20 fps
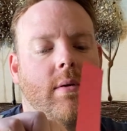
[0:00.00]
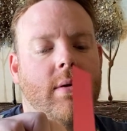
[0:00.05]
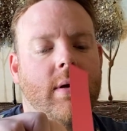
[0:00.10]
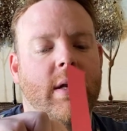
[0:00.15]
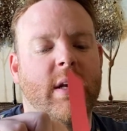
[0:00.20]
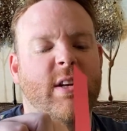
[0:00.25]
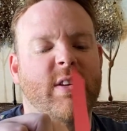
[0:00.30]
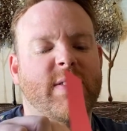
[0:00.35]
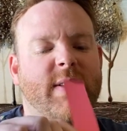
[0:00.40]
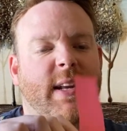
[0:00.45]

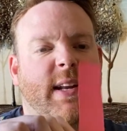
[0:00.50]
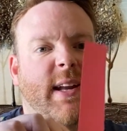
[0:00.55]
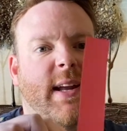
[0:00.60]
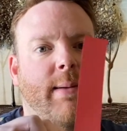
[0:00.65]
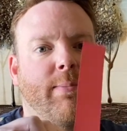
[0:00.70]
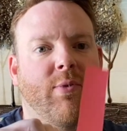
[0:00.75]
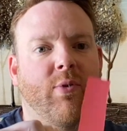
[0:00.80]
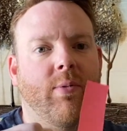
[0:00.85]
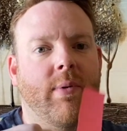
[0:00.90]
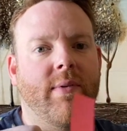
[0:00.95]
I'm just gonna
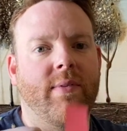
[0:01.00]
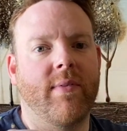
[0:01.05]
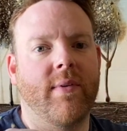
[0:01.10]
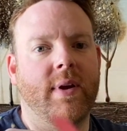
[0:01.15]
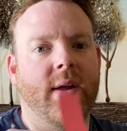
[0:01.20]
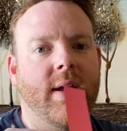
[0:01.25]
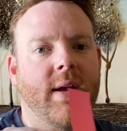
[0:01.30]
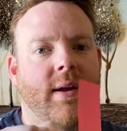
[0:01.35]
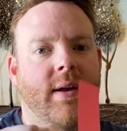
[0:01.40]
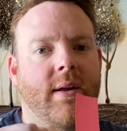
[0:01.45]
keep
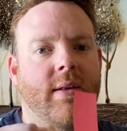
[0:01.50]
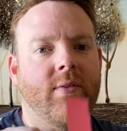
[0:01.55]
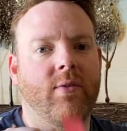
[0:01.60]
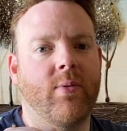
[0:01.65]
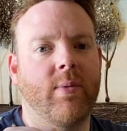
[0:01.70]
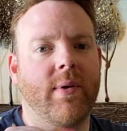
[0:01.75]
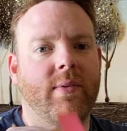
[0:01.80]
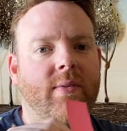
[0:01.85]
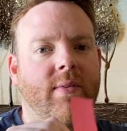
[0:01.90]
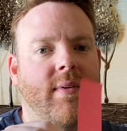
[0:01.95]
twisting and
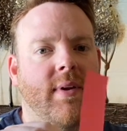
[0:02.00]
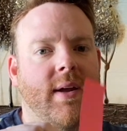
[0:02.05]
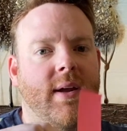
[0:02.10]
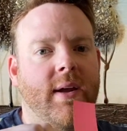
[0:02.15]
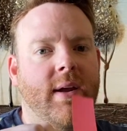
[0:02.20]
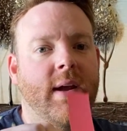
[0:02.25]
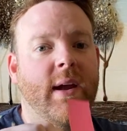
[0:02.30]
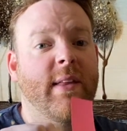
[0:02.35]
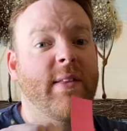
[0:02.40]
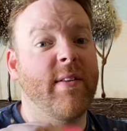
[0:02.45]

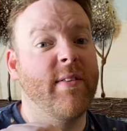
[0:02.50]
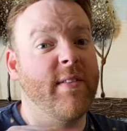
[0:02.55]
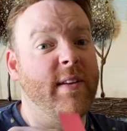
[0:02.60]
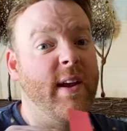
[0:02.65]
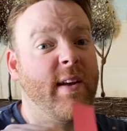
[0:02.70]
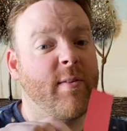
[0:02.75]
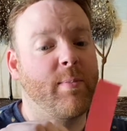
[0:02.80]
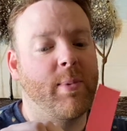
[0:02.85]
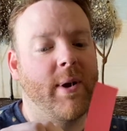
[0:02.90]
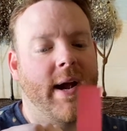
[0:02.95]
twisting. And this
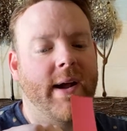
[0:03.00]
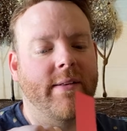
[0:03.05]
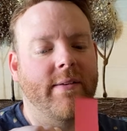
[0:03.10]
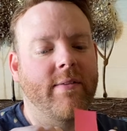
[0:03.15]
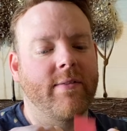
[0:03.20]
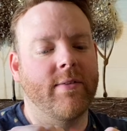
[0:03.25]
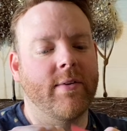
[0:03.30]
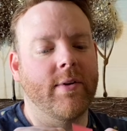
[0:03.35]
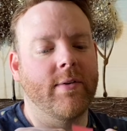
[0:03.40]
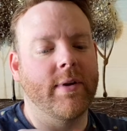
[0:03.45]
takes
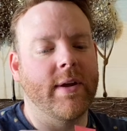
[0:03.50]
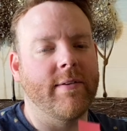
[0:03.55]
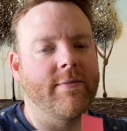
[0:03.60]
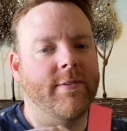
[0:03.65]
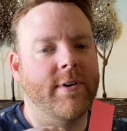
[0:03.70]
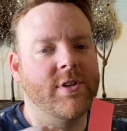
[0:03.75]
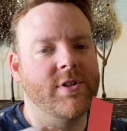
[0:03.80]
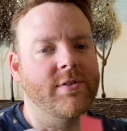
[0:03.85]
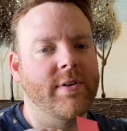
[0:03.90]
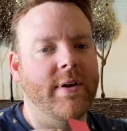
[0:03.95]
practice, so don't get
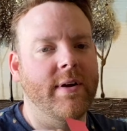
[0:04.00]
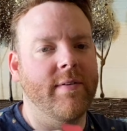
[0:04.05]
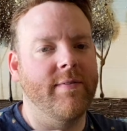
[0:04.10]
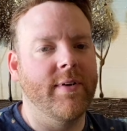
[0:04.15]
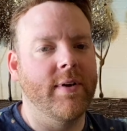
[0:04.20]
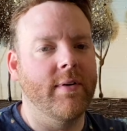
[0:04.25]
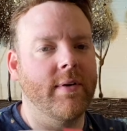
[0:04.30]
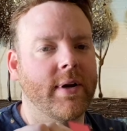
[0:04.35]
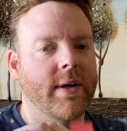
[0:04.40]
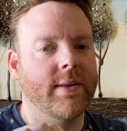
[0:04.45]
frustrated if
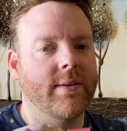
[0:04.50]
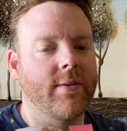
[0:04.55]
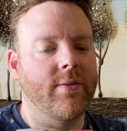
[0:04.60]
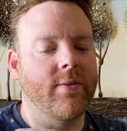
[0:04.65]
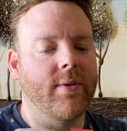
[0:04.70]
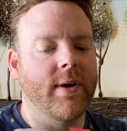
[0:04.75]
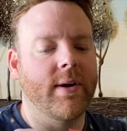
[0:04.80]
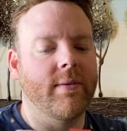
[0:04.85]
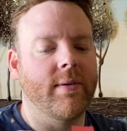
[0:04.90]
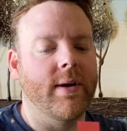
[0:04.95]
you don't get this
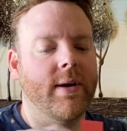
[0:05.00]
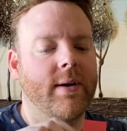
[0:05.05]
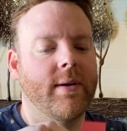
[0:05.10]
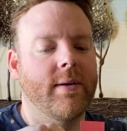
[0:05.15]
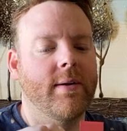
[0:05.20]
right away.